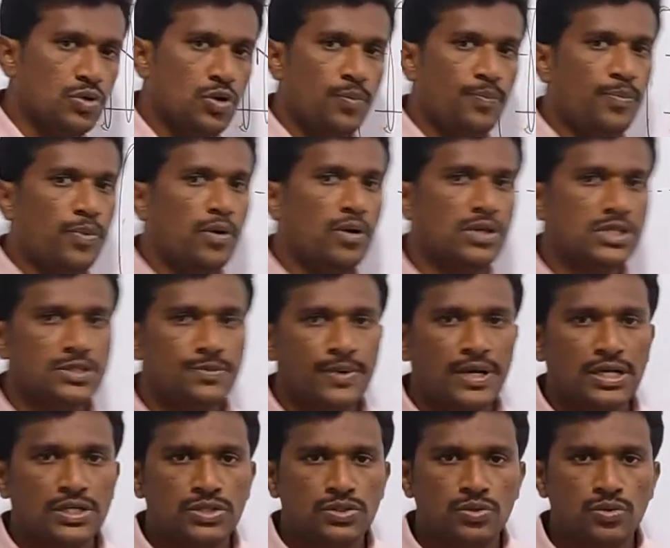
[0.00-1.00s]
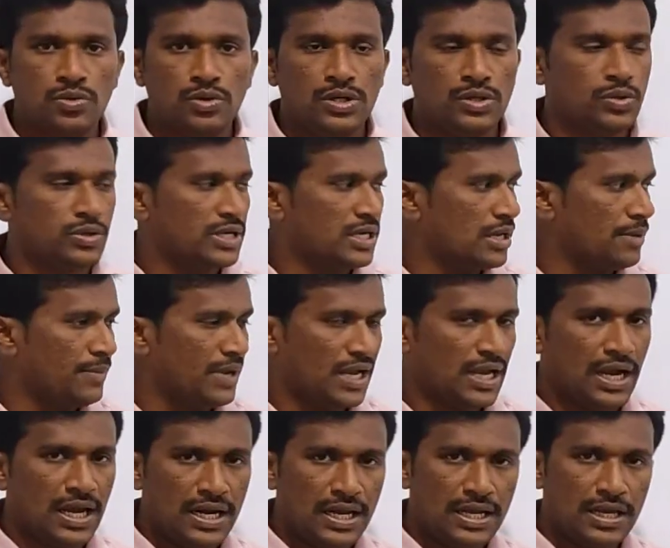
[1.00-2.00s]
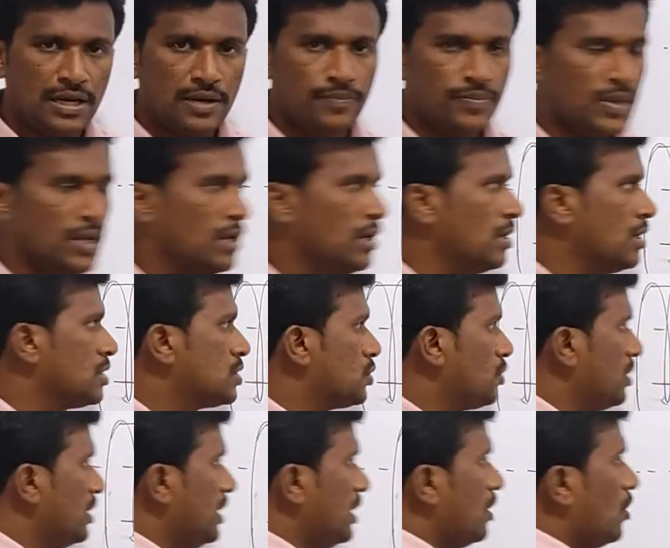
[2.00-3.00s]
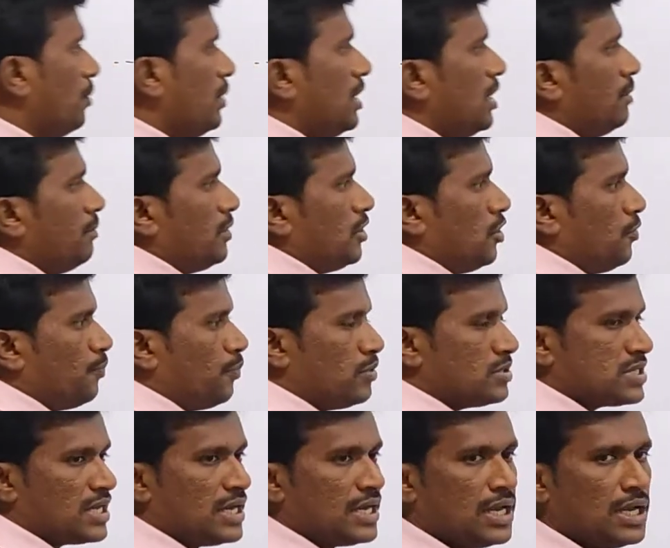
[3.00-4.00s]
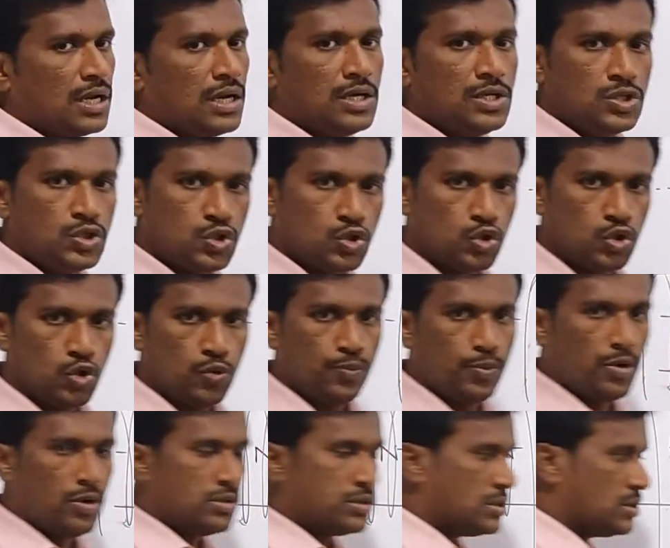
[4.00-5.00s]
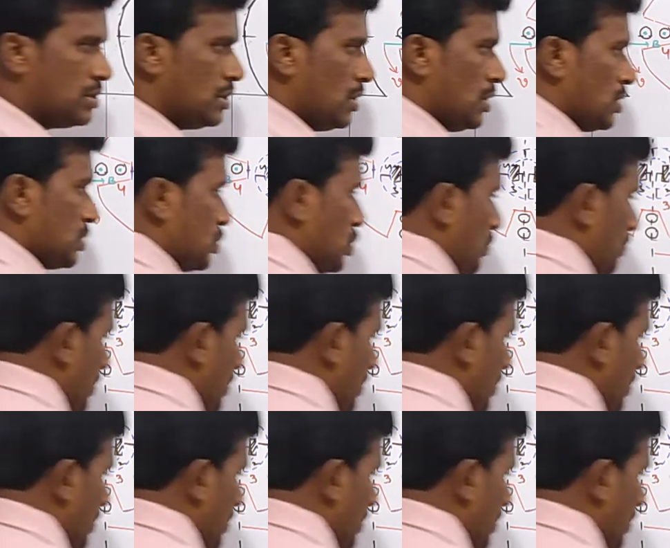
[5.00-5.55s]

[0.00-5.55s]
to poles by 2 into theta mechanical. So here how many number of poles I have taken? 2 poles. So